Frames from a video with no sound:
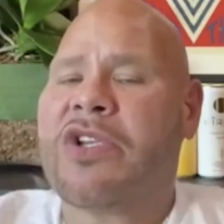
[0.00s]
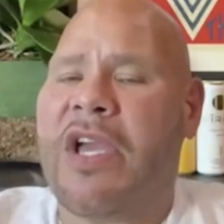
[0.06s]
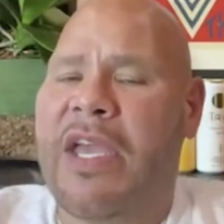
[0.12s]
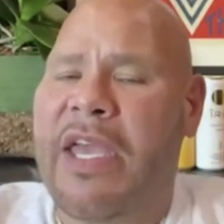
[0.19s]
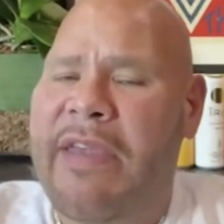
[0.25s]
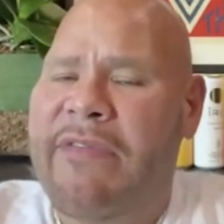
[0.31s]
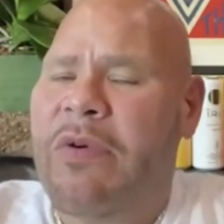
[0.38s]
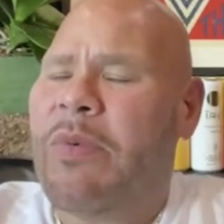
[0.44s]

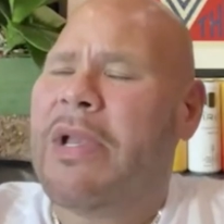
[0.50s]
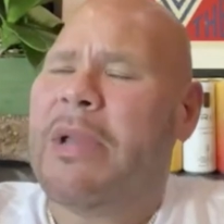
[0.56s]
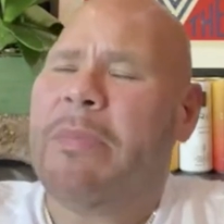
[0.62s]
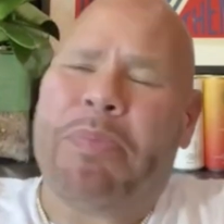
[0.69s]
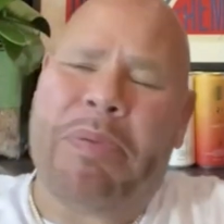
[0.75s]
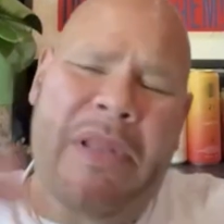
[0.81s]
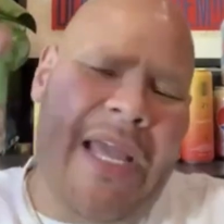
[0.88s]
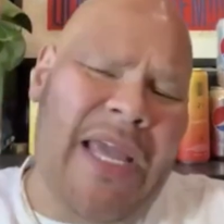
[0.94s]
So even
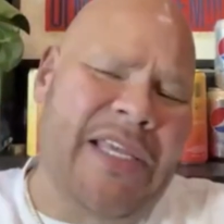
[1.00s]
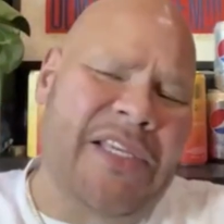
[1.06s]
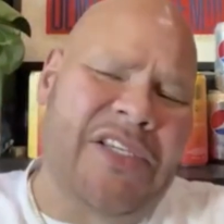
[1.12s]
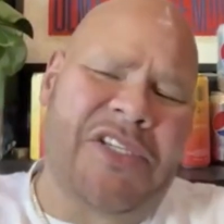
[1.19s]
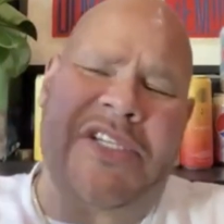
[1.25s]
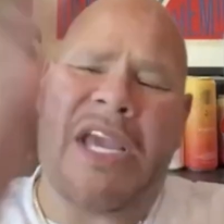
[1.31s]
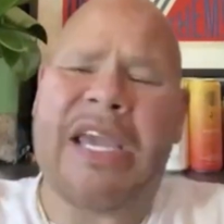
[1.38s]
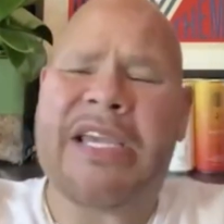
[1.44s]
when the
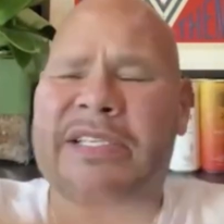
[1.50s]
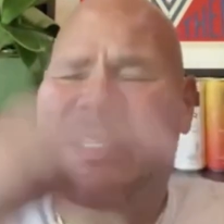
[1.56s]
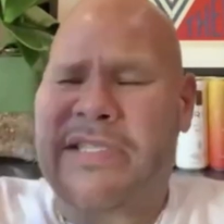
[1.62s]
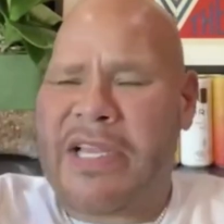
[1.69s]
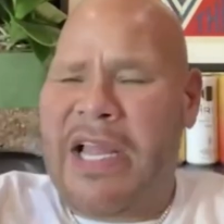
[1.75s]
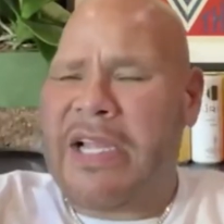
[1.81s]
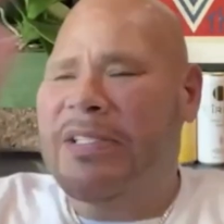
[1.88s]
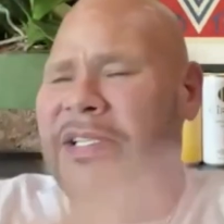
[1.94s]
plane
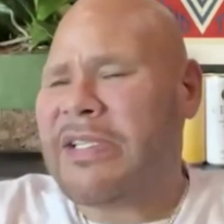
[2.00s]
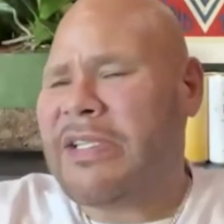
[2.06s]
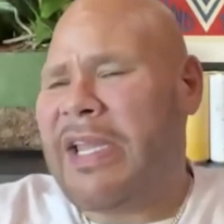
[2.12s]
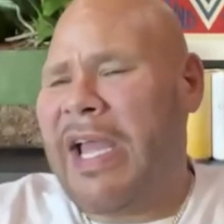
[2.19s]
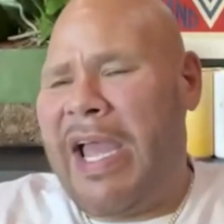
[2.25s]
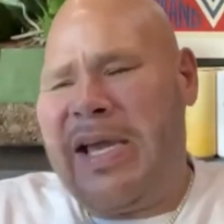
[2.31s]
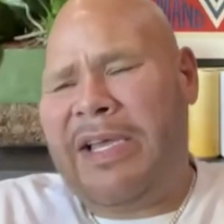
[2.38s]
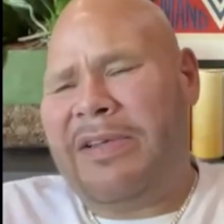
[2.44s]
shakes like
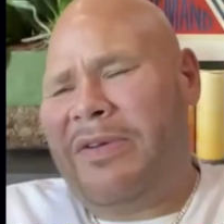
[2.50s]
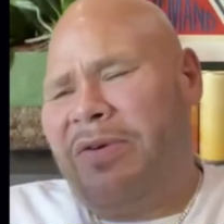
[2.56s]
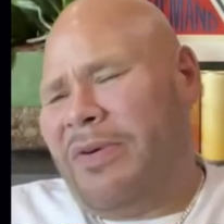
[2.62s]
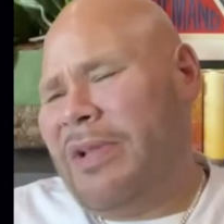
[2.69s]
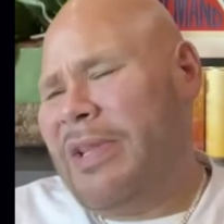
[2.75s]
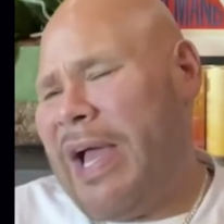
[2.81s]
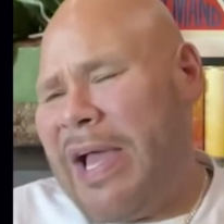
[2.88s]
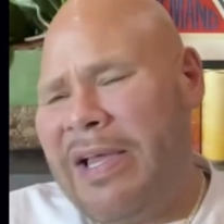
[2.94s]
today
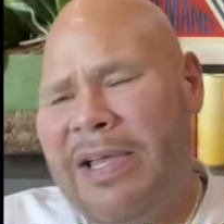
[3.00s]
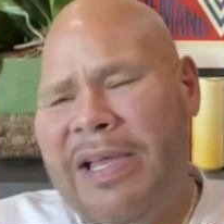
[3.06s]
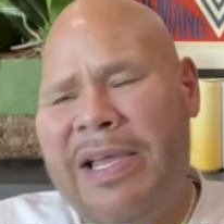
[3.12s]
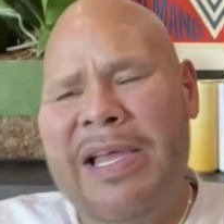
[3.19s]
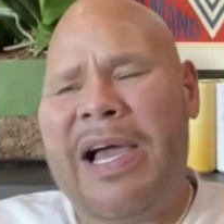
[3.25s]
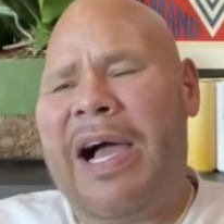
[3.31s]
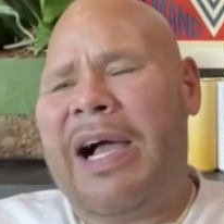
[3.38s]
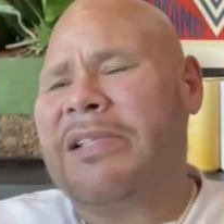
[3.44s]
and all
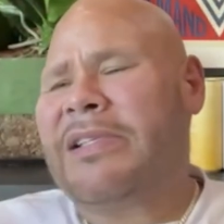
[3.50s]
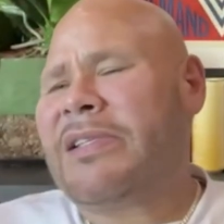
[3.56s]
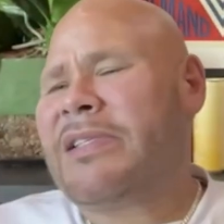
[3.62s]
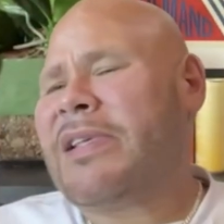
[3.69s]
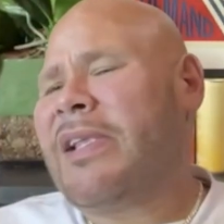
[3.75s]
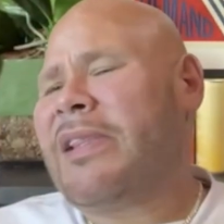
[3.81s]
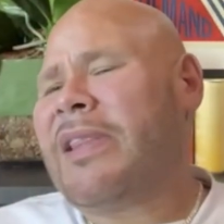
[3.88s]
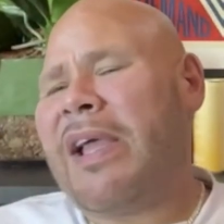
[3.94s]
that, I
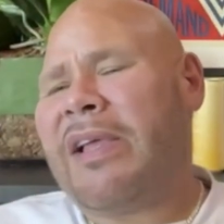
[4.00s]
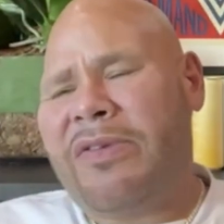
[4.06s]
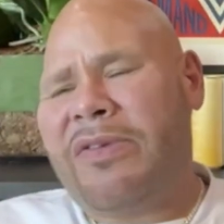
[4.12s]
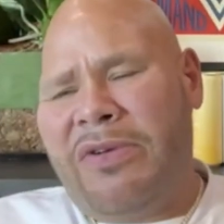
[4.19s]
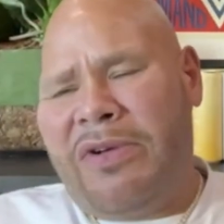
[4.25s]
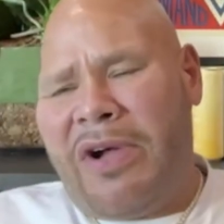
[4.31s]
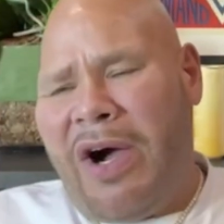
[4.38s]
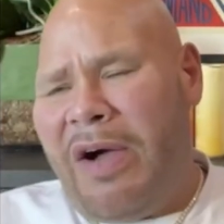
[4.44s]
just say,
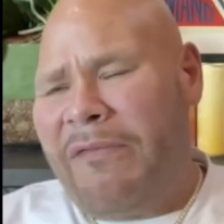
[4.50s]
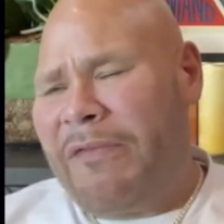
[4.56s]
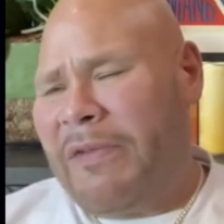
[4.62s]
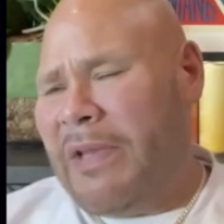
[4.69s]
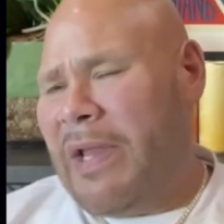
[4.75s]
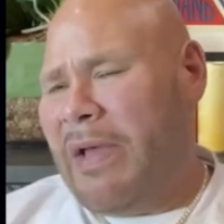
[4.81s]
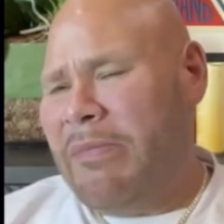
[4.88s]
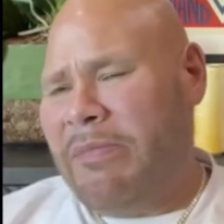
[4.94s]
thank you,
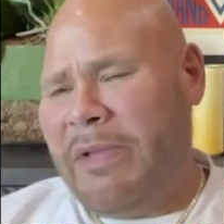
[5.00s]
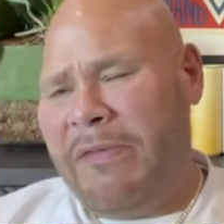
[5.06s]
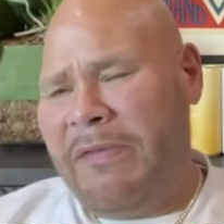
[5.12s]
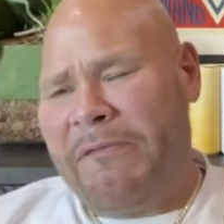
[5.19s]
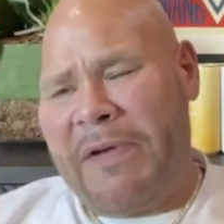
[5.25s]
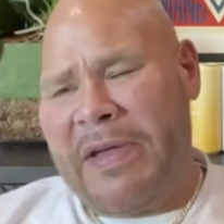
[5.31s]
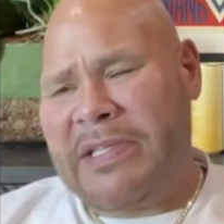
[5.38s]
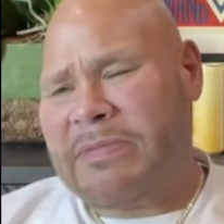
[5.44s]
God, for letting
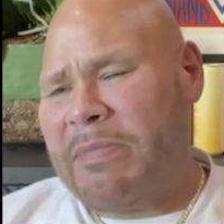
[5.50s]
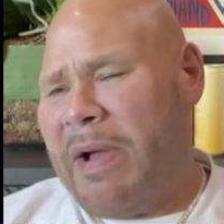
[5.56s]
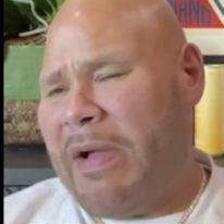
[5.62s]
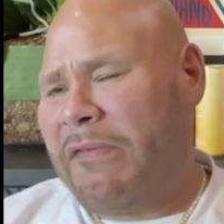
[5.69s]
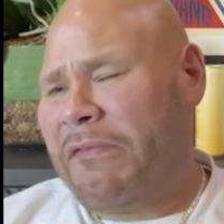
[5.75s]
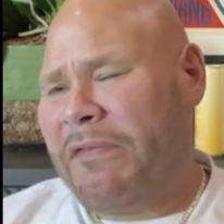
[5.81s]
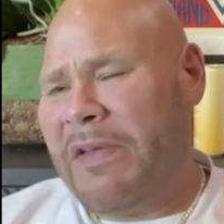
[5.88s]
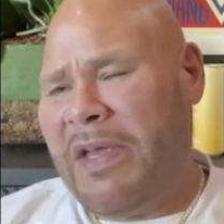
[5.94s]
me face
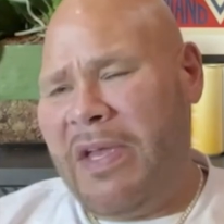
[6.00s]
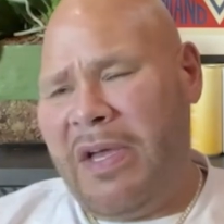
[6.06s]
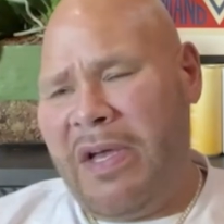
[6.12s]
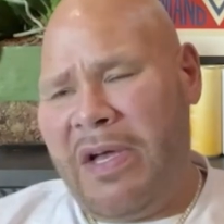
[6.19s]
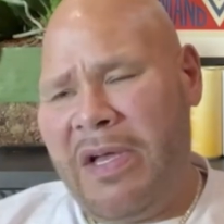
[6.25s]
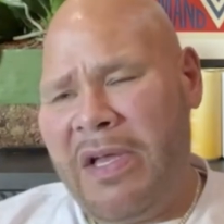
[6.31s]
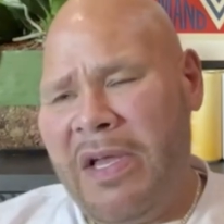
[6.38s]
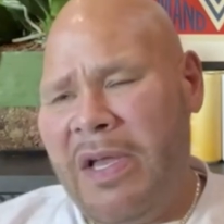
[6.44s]
my
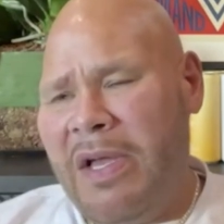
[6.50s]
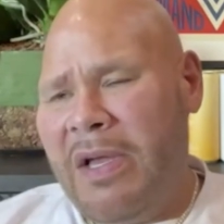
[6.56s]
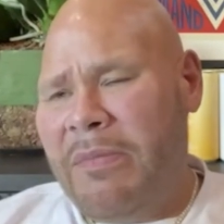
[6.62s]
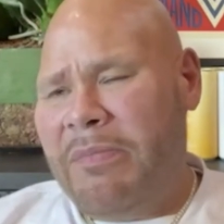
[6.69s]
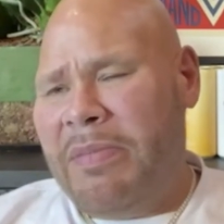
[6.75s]
fear.